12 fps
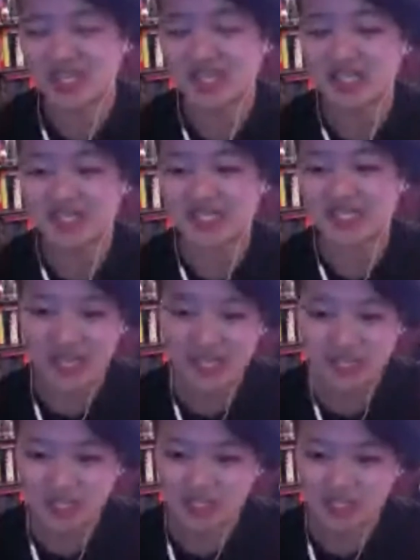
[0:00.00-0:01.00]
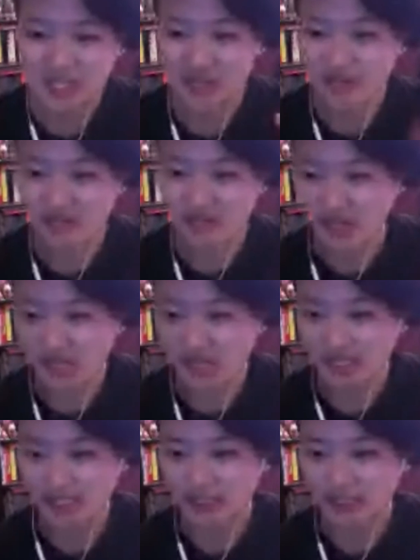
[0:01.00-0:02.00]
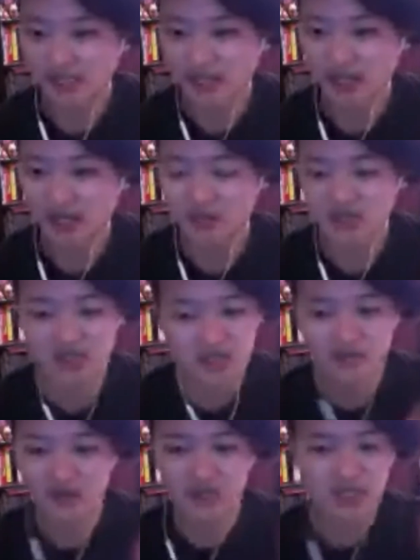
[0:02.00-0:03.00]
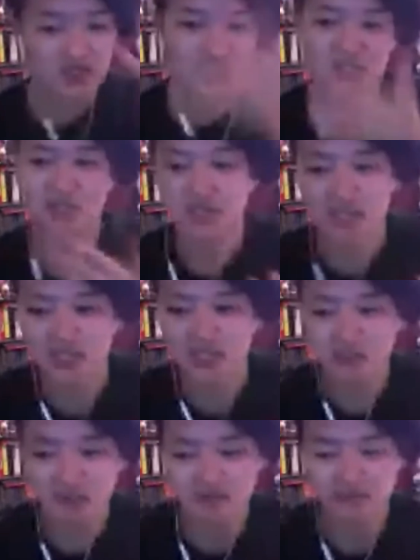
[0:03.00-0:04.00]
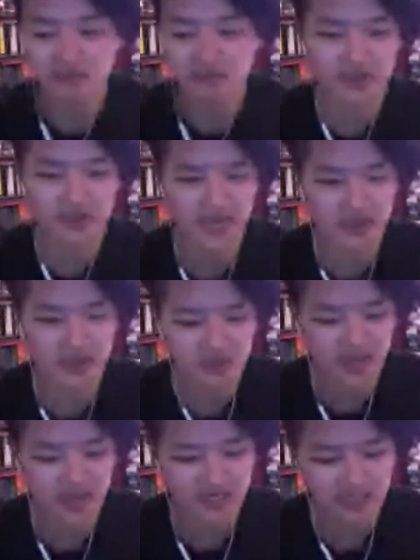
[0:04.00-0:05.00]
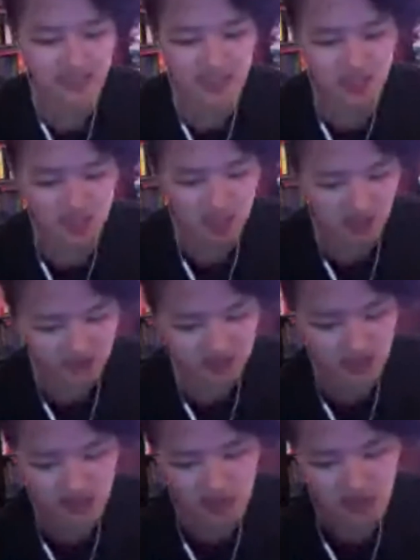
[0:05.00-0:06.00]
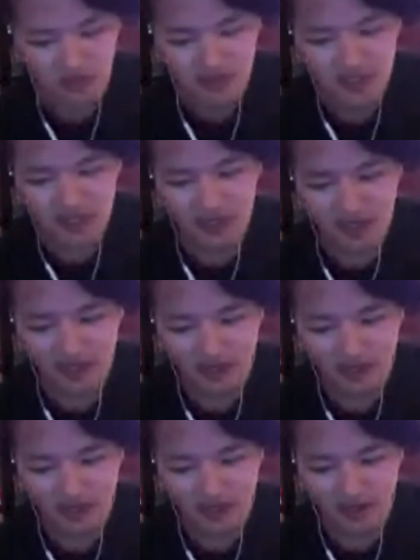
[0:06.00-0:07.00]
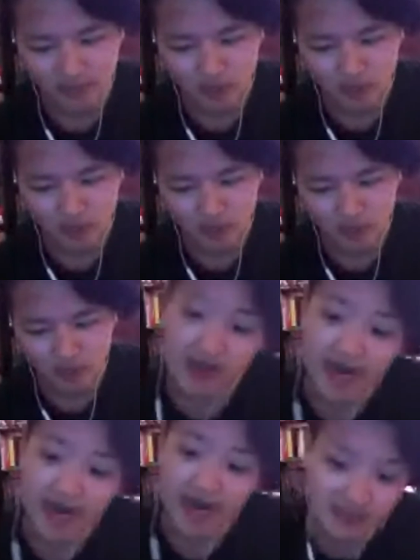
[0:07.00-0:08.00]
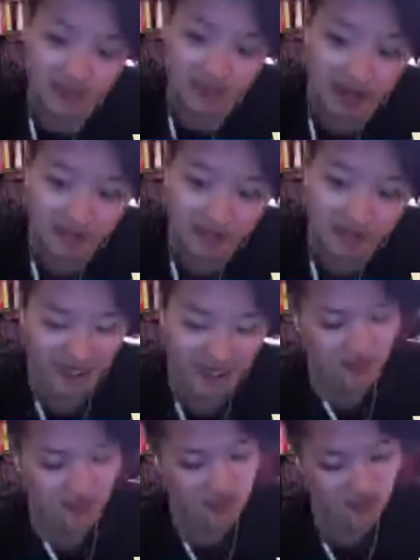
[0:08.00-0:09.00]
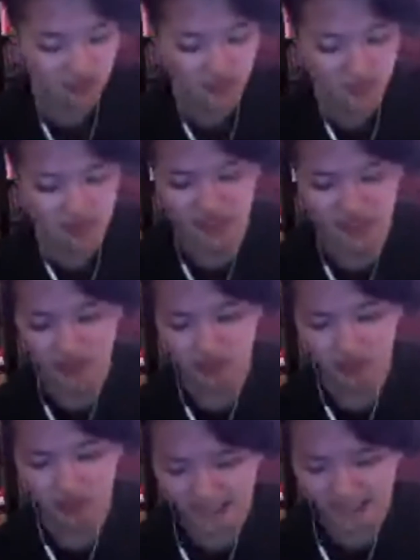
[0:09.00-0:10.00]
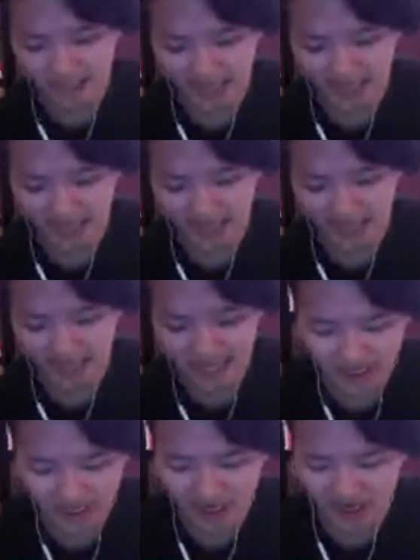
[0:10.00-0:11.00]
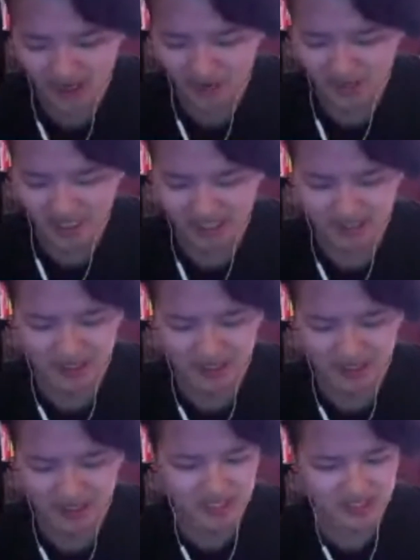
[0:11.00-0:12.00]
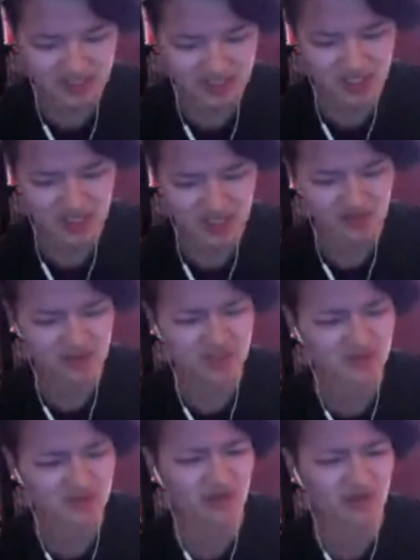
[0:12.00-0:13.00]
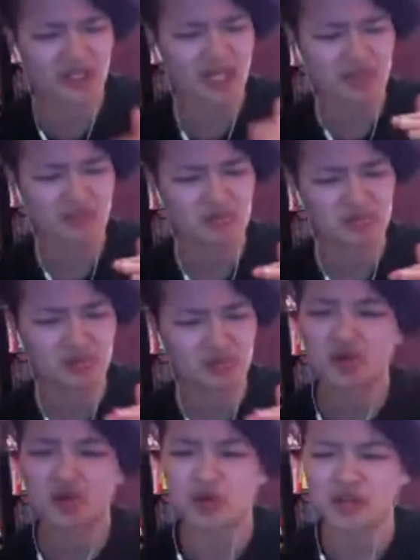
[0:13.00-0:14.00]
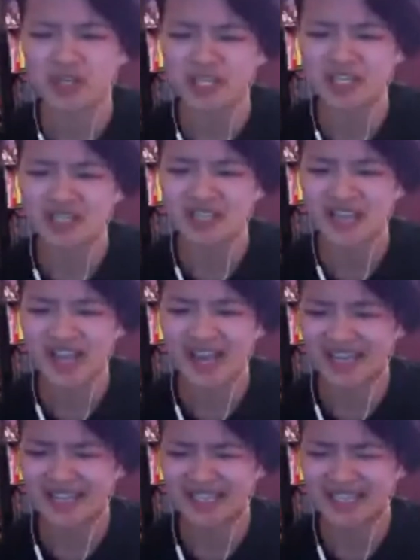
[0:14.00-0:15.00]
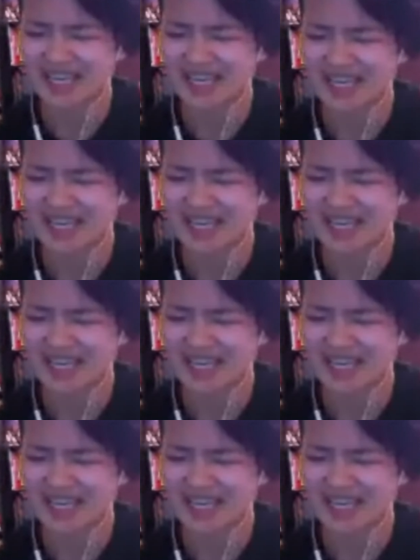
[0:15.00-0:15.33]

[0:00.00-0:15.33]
She is slender and thin. She's just very traditionally beautiful in that respect. I think she also works her ass off, right? Has a huge work ethic. In a lot of ways, she also seems very like pure and